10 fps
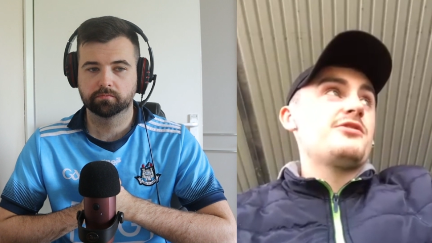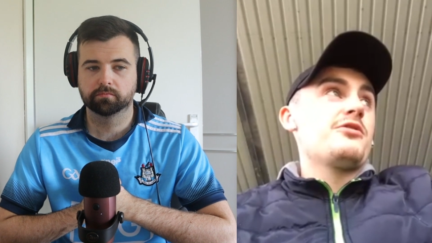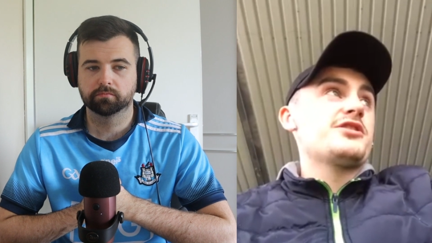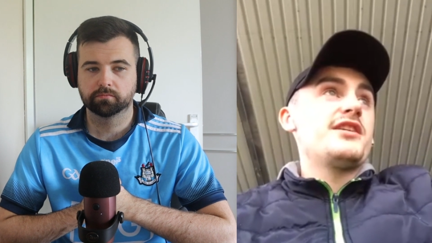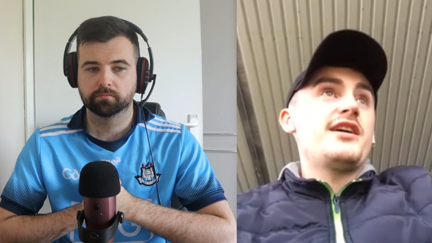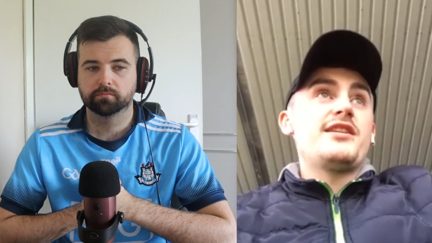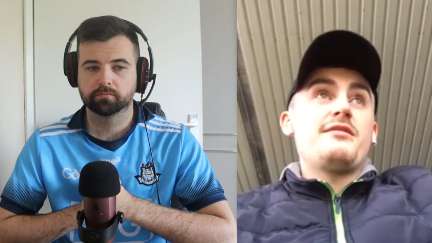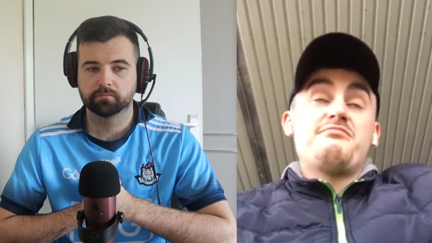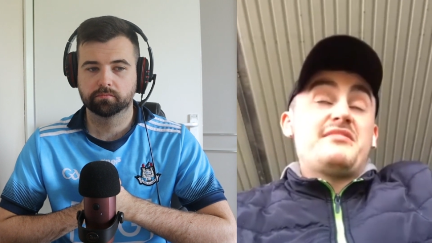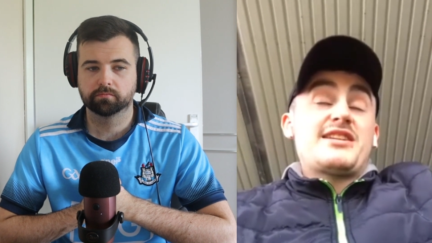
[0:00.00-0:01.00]
Speaker 1: the score sheet,
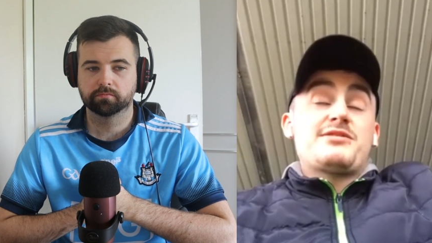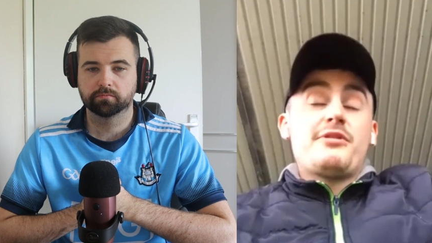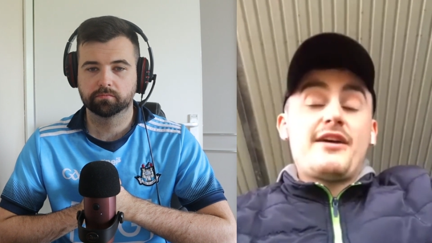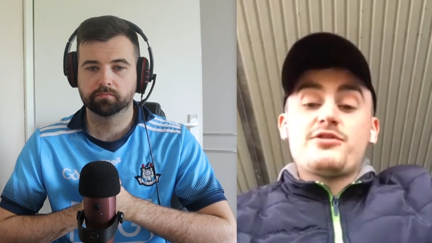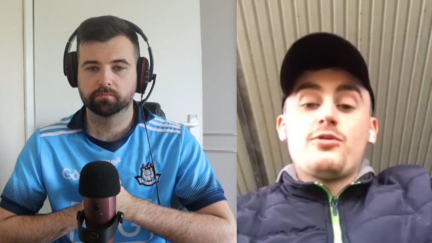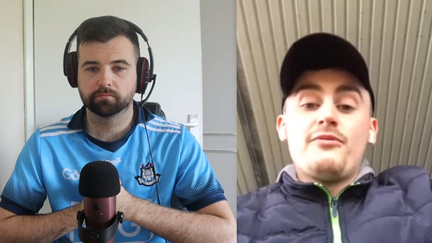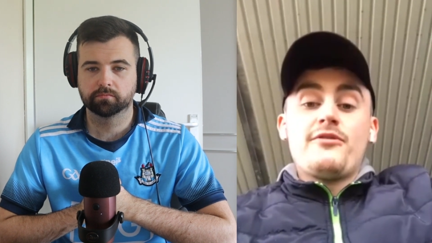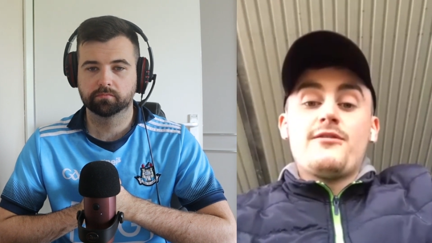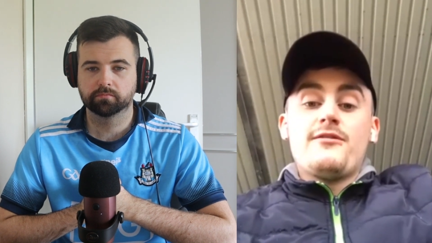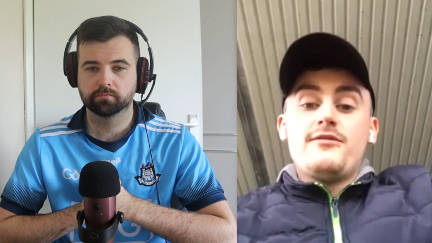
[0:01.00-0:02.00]
and that's what we have to hope
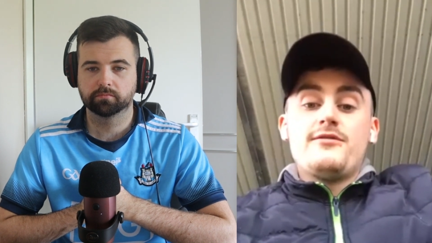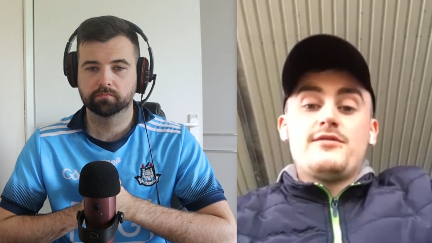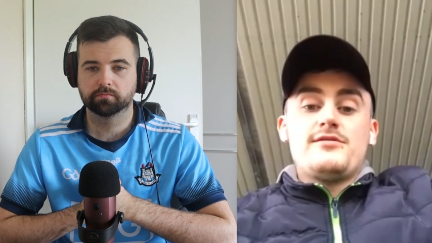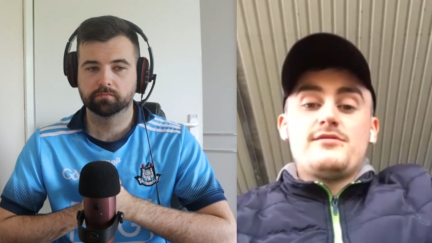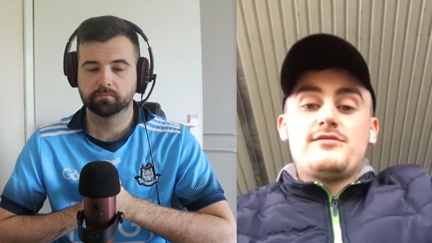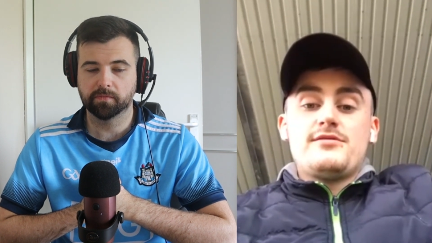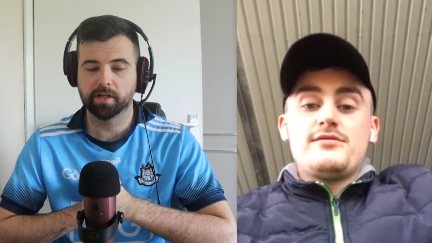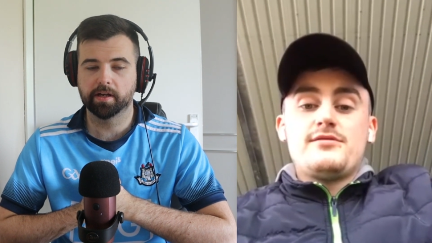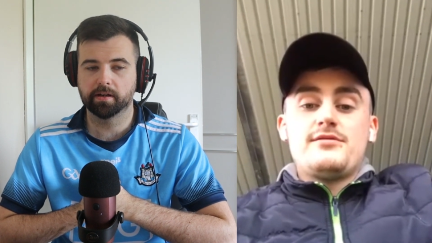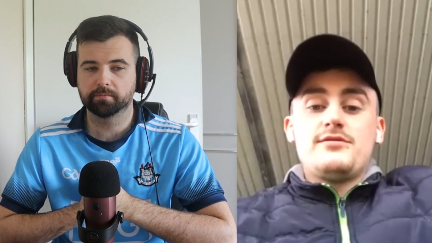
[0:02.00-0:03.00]
for.
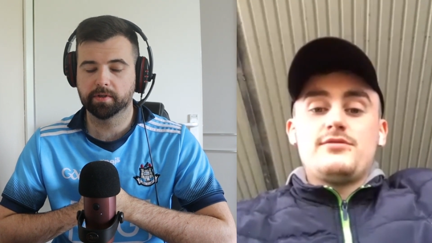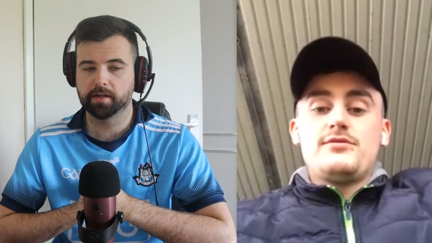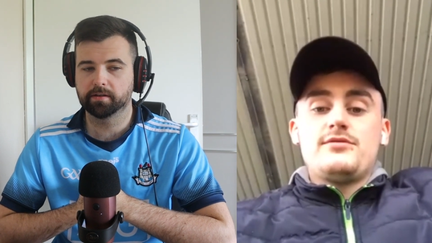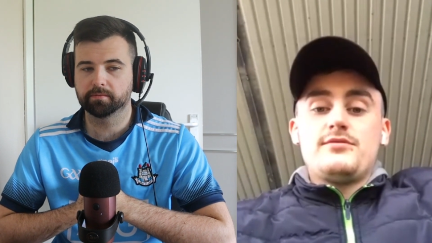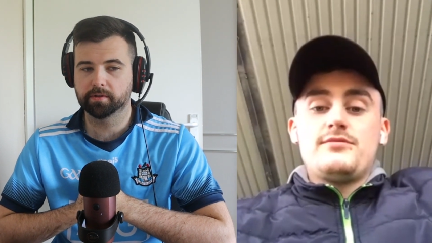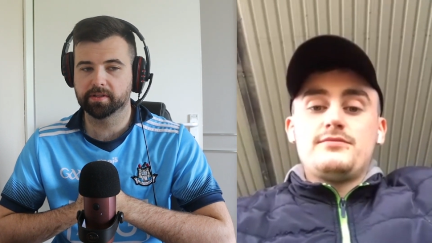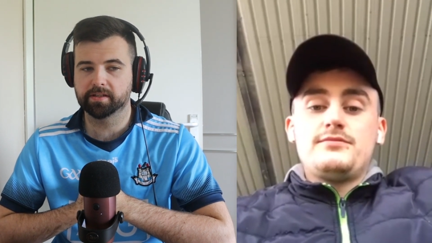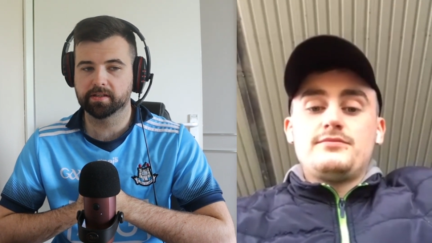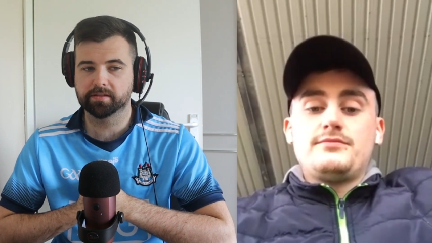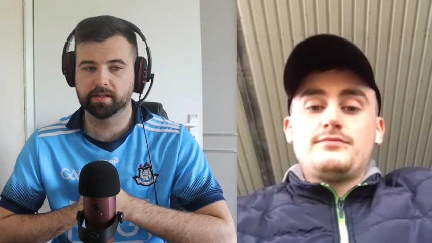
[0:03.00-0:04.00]
Speaker 2: Yeah, yeah, no,
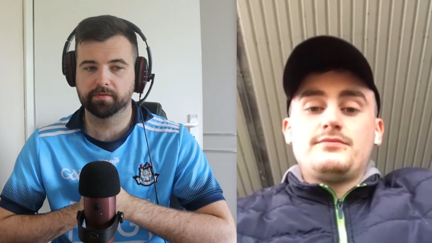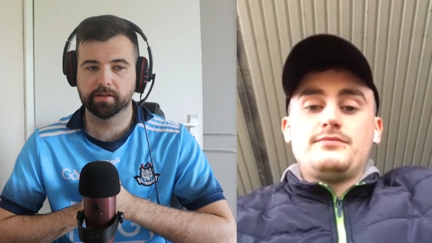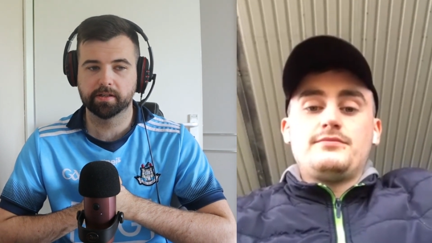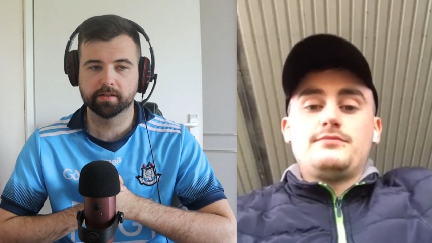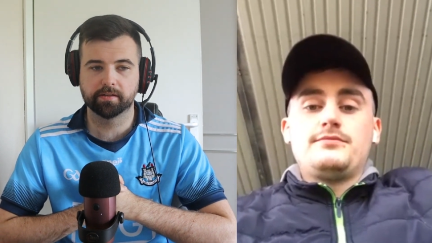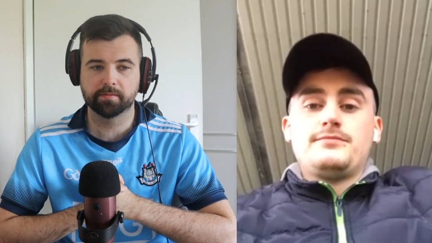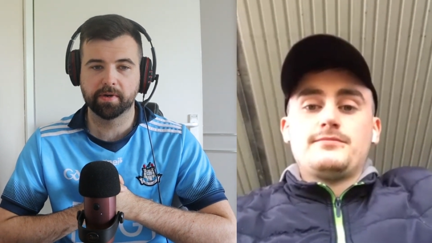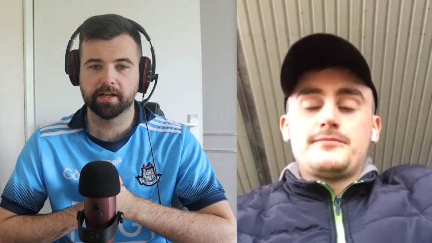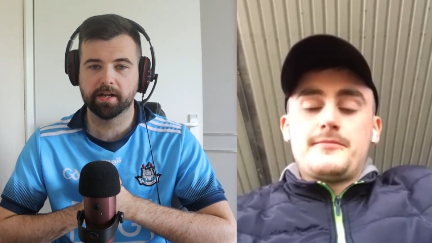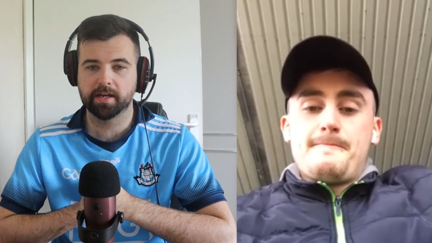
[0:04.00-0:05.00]
that that's definitely the the
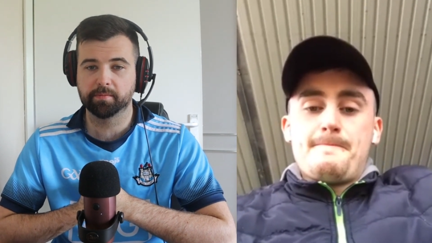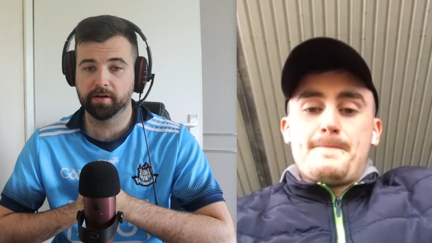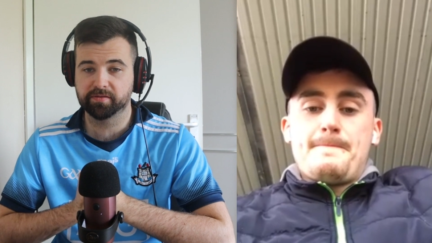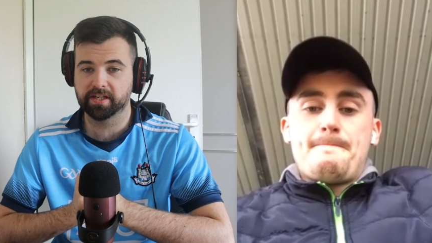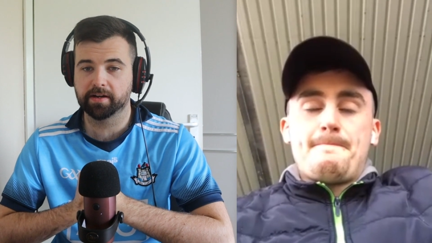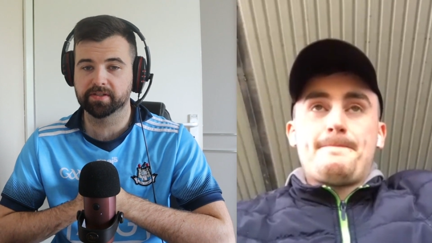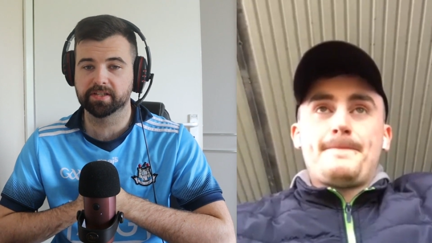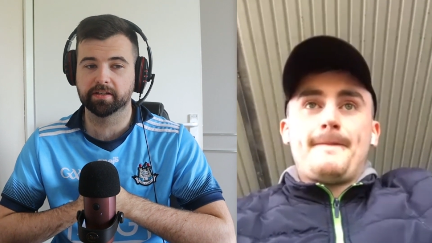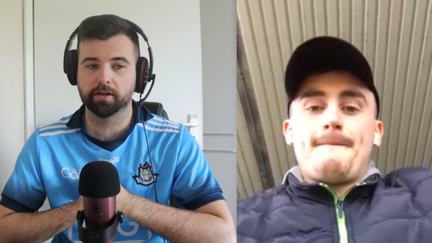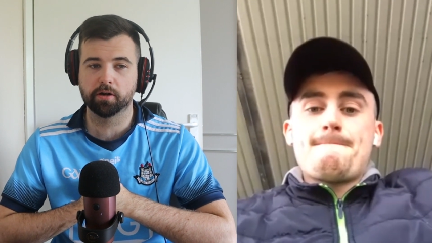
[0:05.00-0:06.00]
main aim. And obviously, haven't
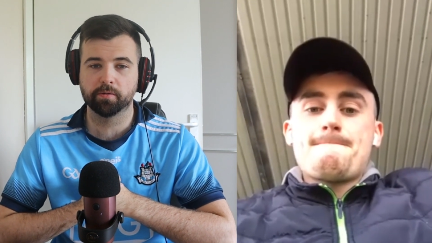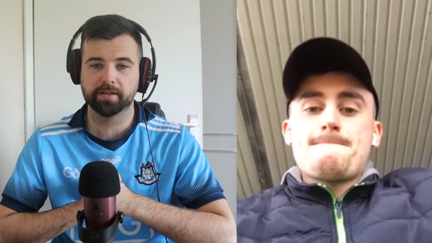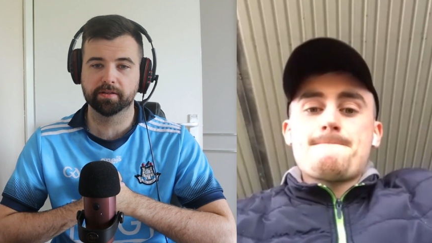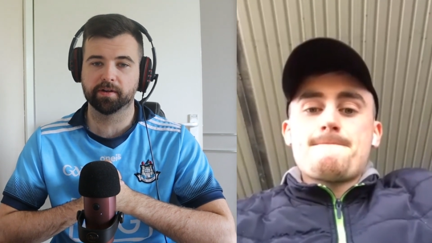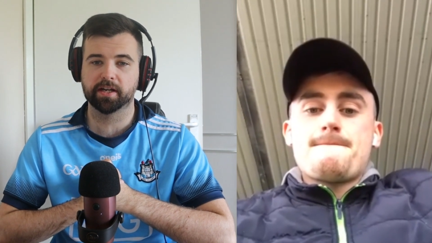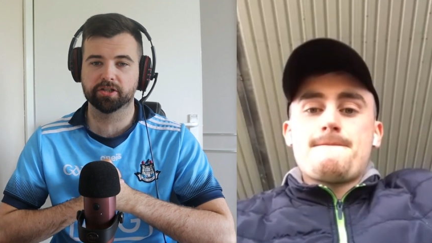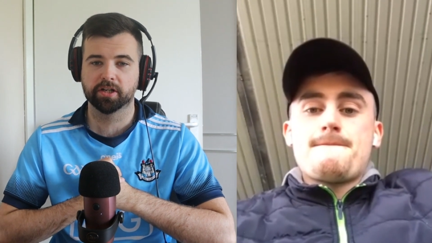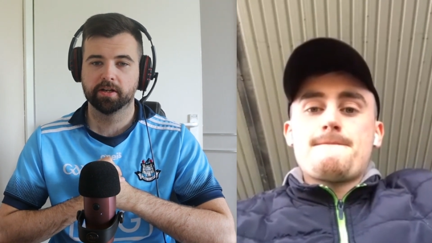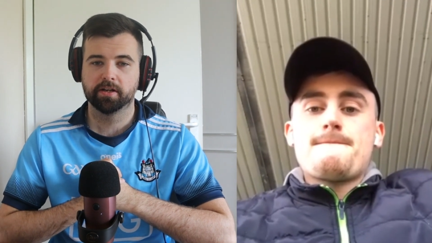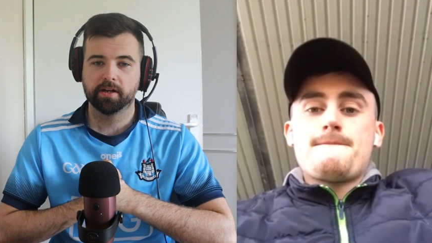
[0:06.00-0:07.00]
seen Galway in the flesh.
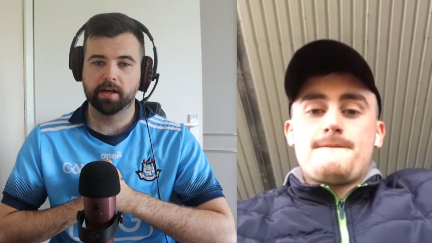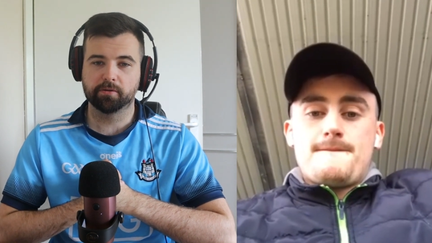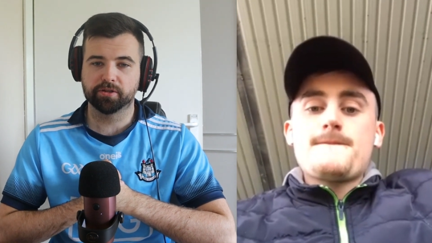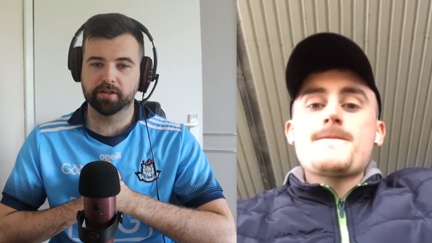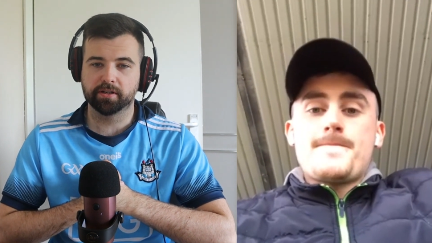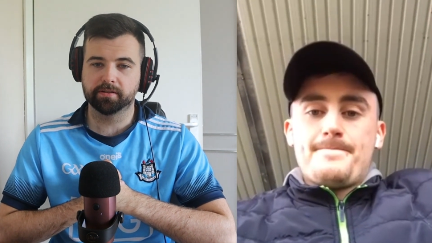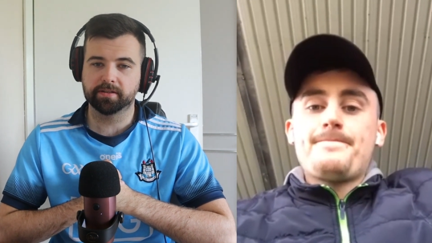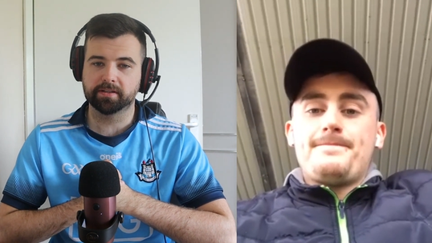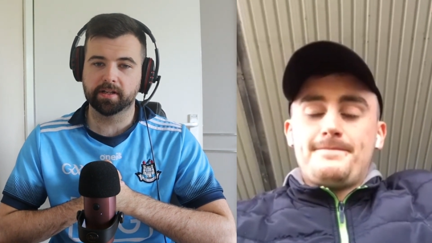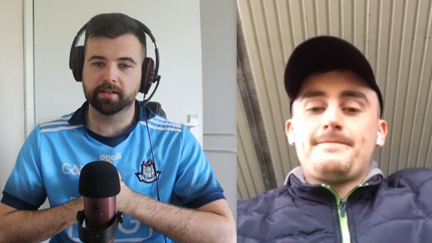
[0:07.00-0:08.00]
How would you
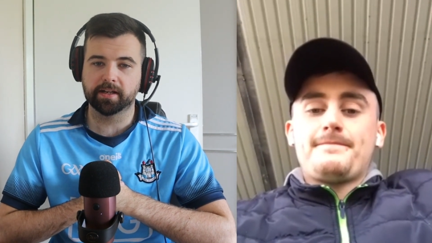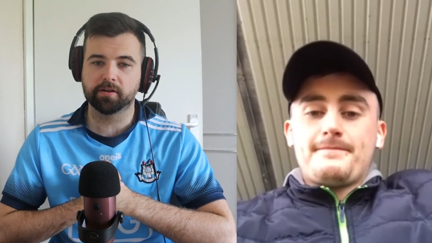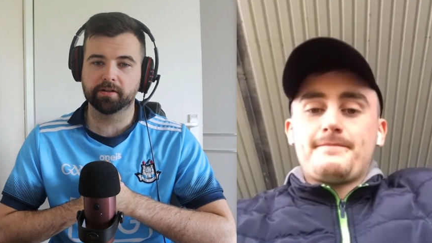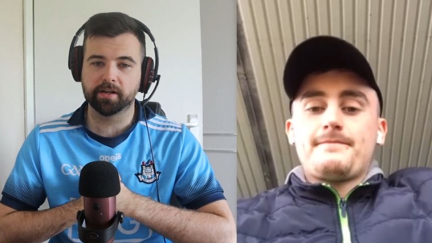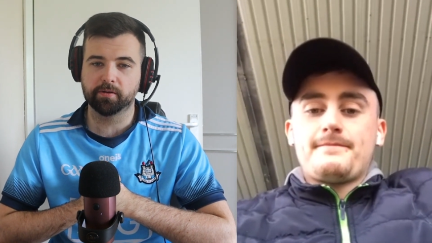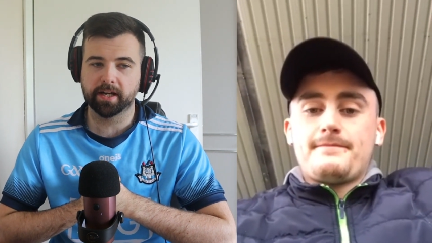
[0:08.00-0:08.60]
think they'll get on now